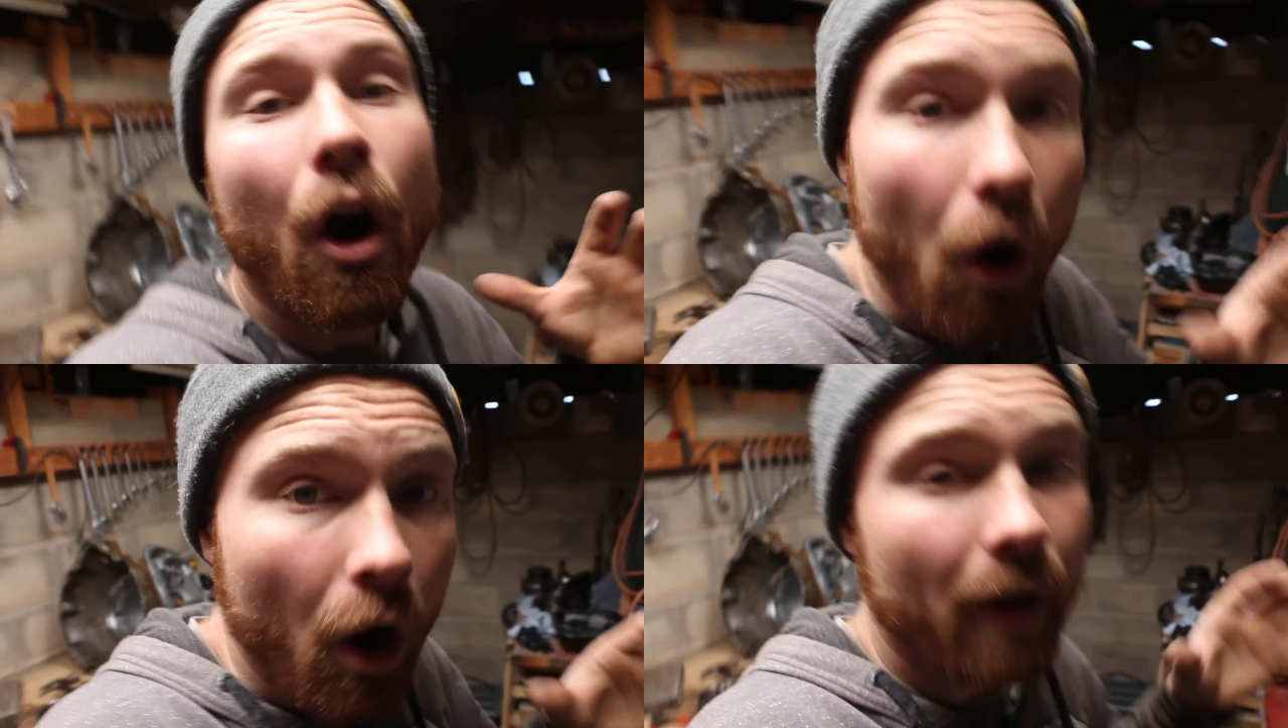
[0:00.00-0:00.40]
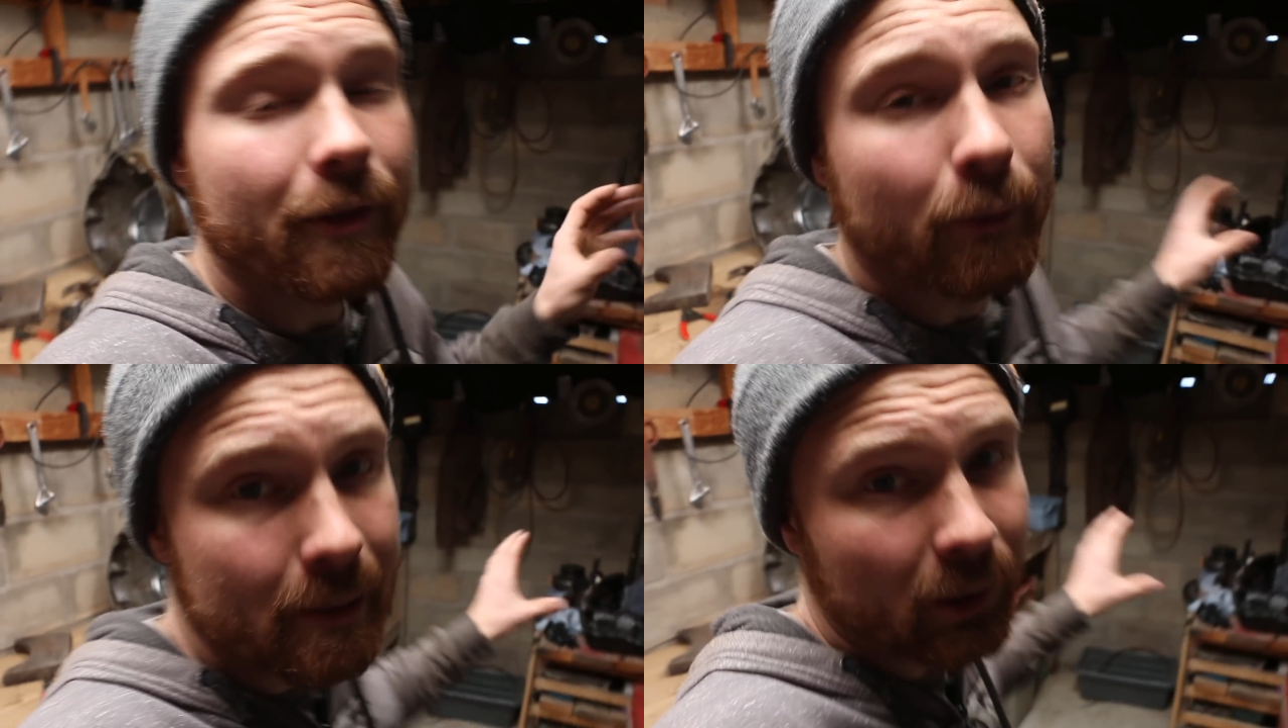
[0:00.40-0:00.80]
on
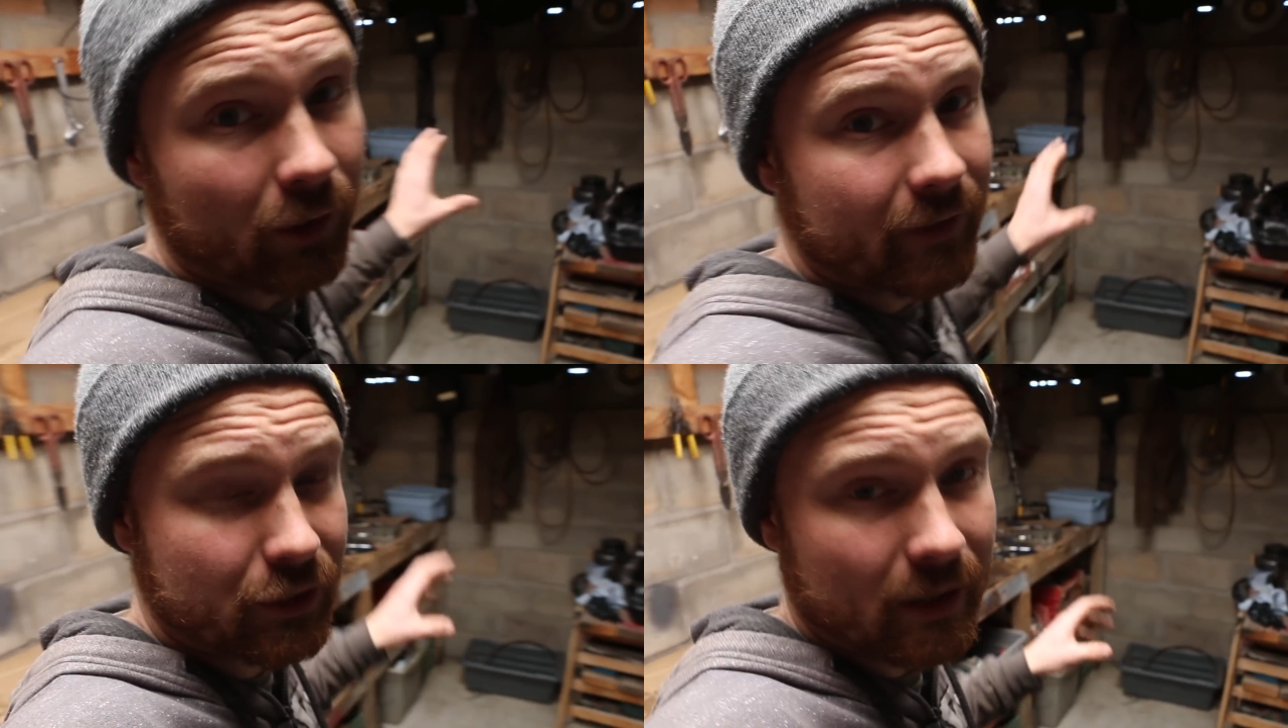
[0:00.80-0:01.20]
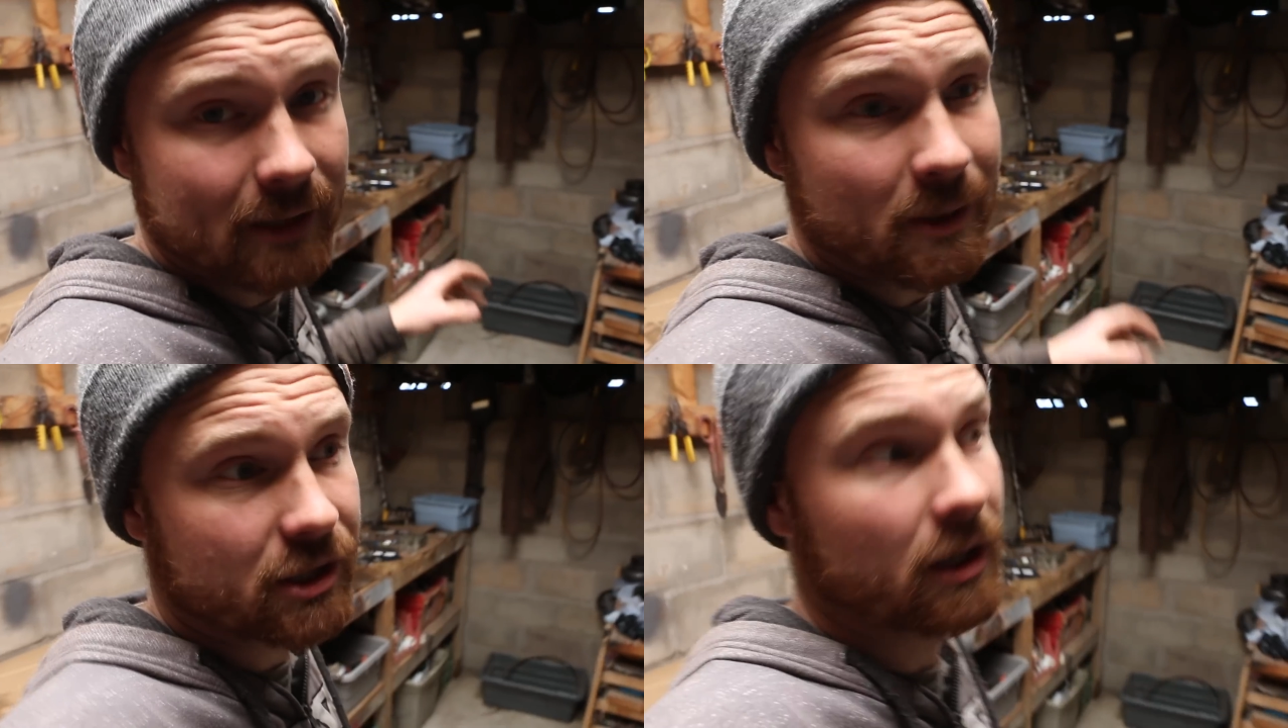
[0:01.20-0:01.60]
the rebuild of this
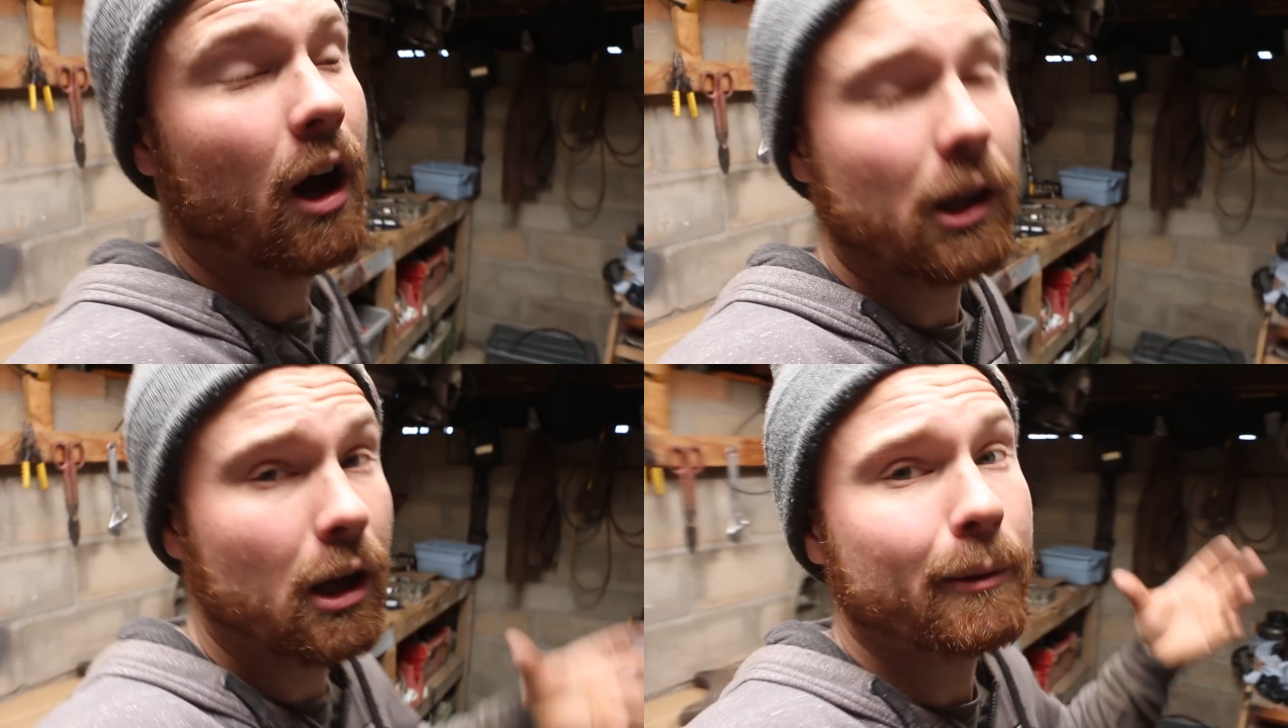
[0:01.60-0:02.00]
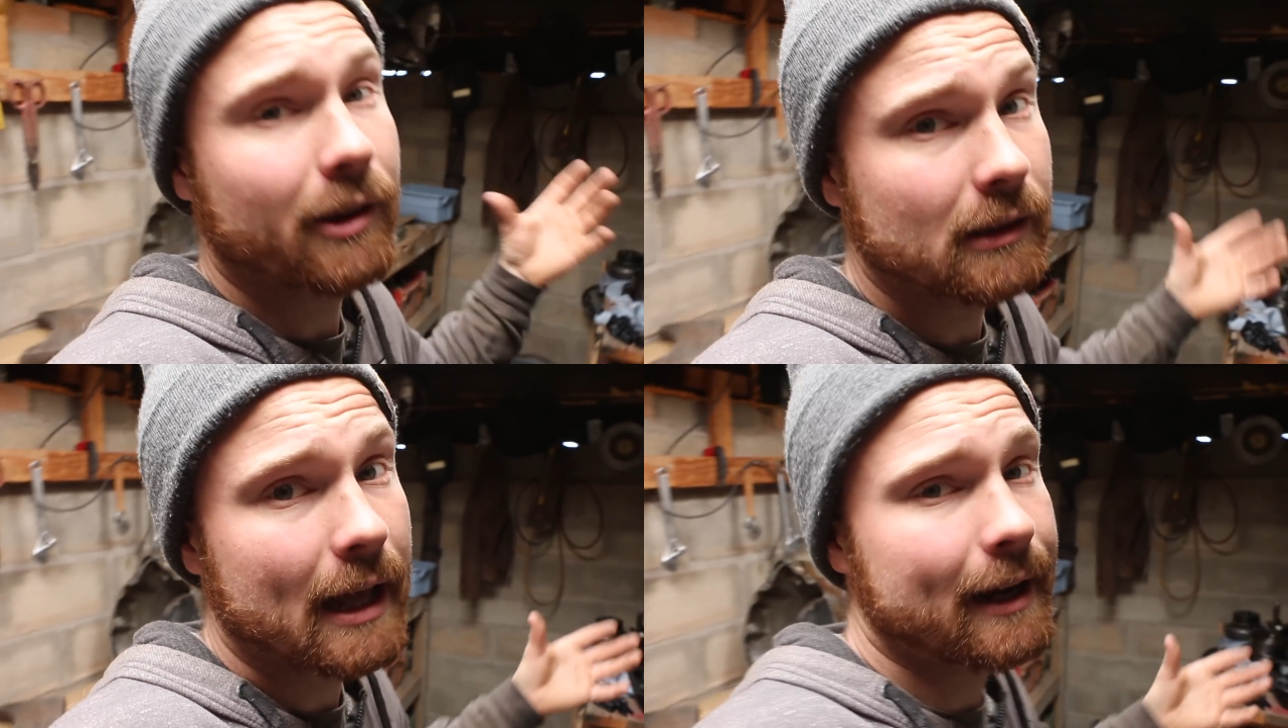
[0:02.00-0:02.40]
transmission along
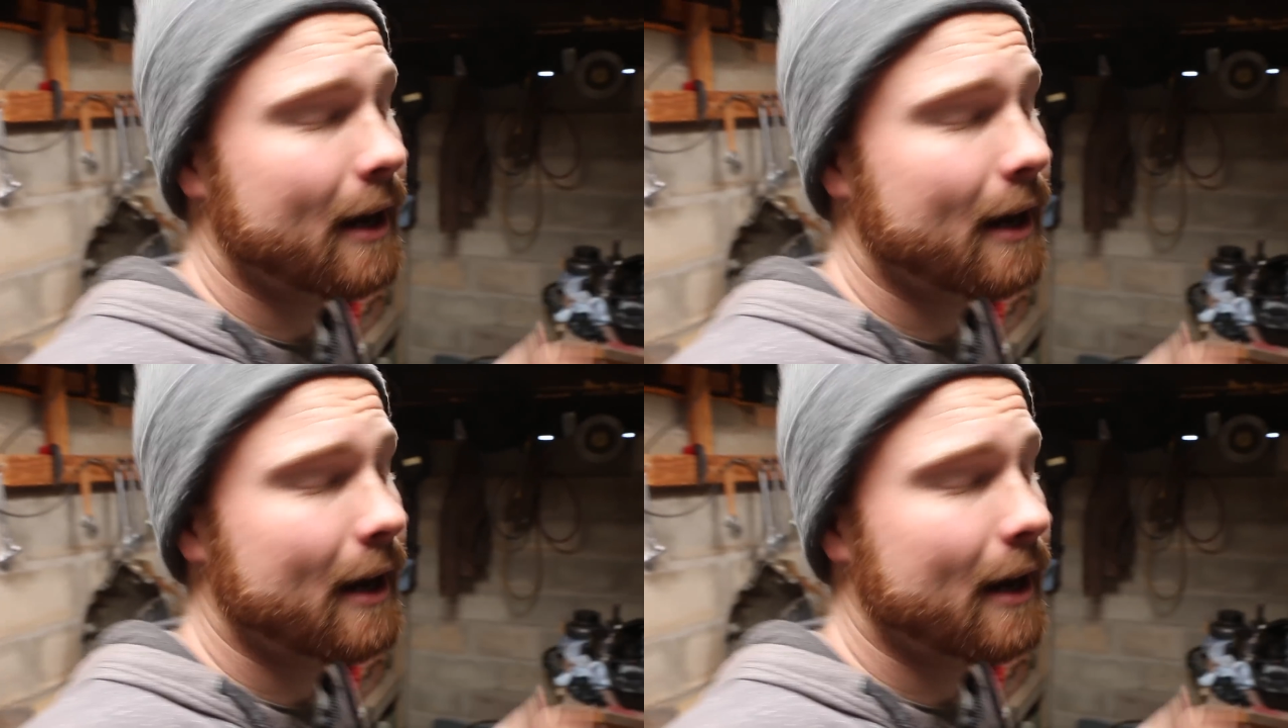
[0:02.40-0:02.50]
with a lot of